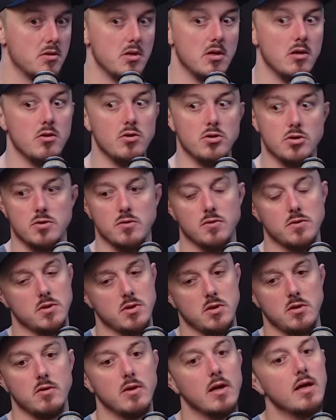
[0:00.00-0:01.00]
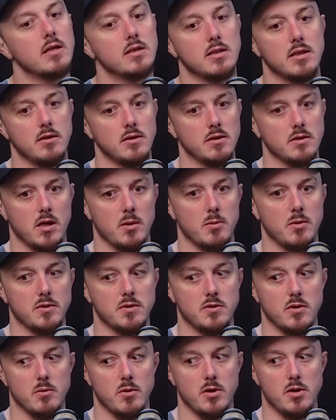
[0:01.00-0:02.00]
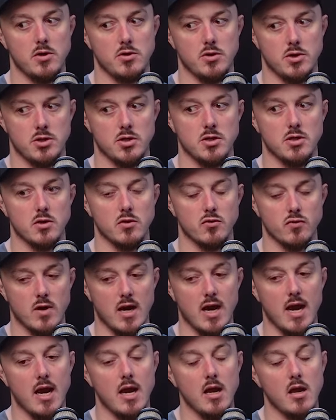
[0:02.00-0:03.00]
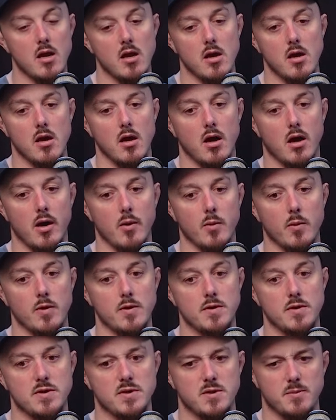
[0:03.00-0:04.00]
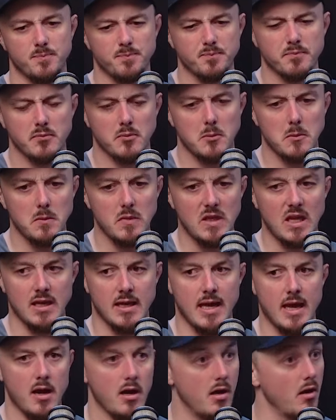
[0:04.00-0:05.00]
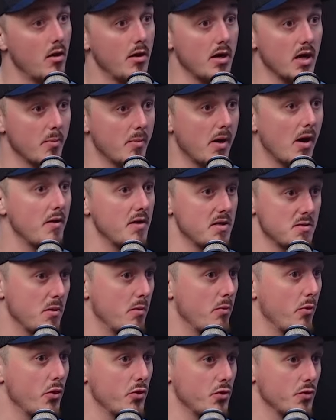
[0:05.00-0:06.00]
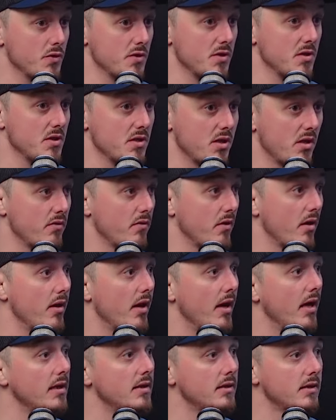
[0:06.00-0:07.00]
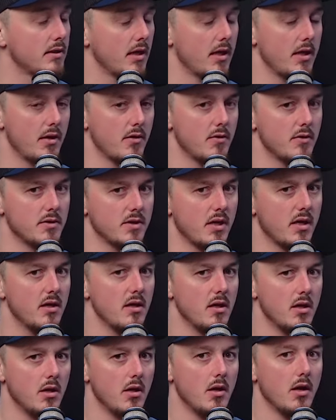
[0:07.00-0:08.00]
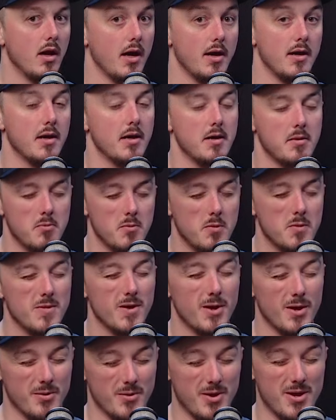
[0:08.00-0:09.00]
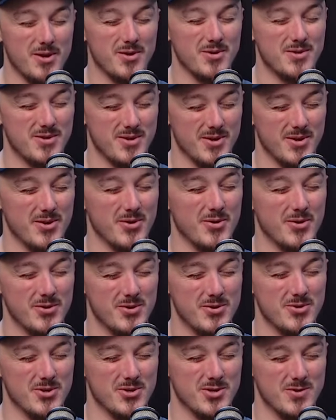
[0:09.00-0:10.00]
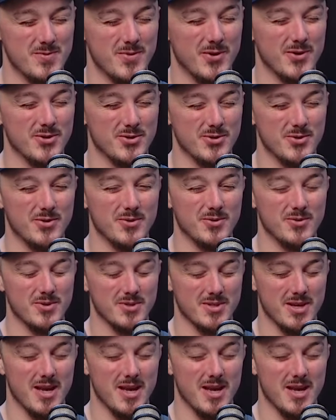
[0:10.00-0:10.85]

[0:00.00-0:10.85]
delusional to this. Now, at the time I was doing my nutrition degree, I was, again, learning about these modules and stuff like this. And it was like, when you're doing your nutrition module,